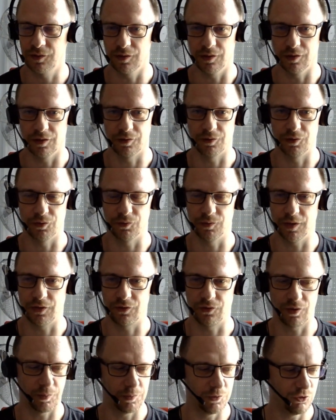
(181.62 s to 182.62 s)
because we
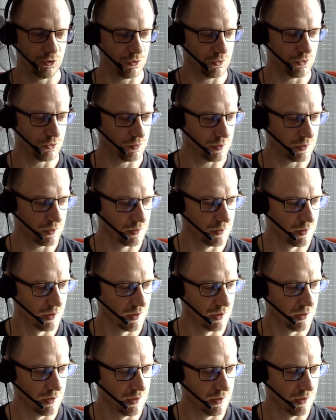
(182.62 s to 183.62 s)
had some issues with
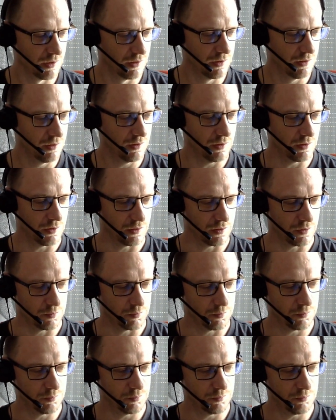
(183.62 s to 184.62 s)

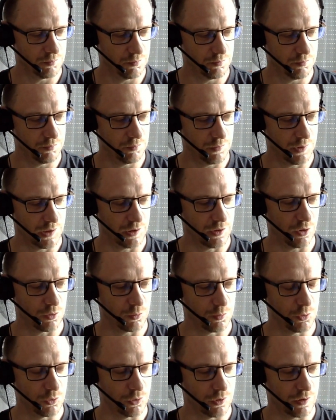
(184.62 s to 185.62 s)

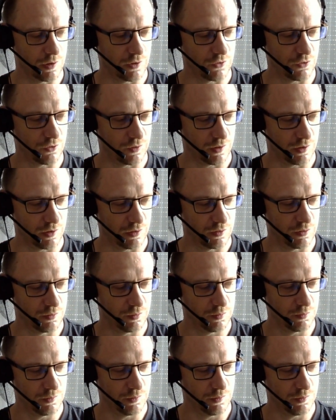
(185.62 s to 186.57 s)
AWS and